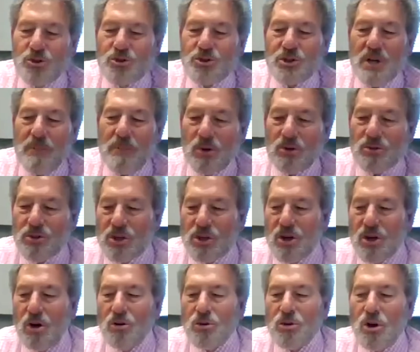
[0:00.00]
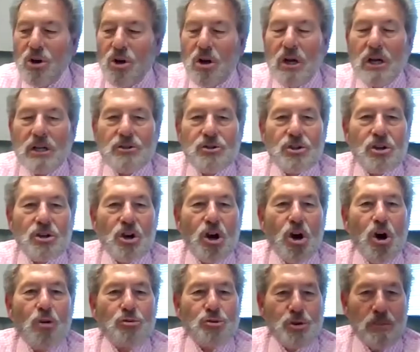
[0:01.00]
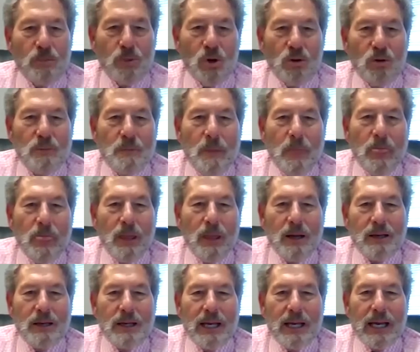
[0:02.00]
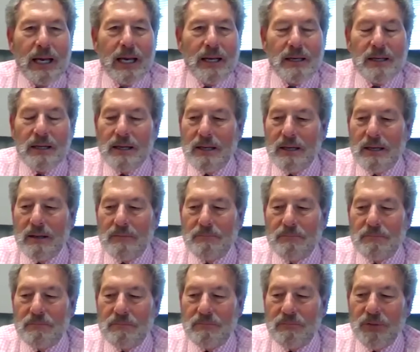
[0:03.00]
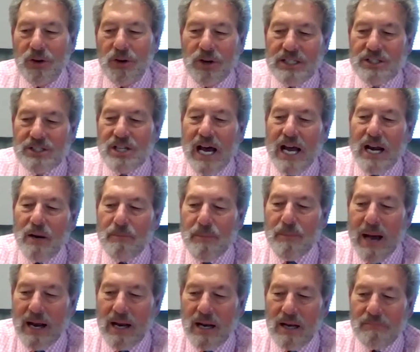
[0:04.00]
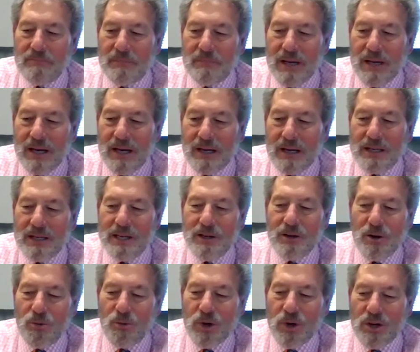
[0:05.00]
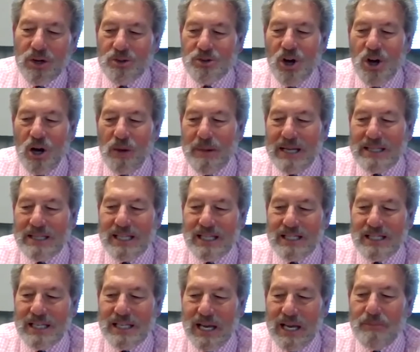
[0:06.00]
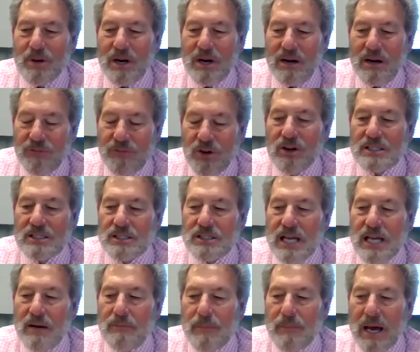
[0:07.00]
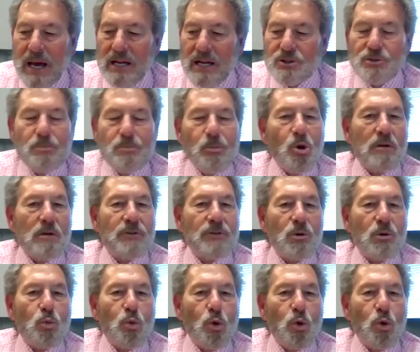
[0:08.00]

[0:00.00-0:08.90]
real simple. It's Coachable, and very excited about it. I didn't know we were going to talk about that today, but I'm very excited about it. It's more of a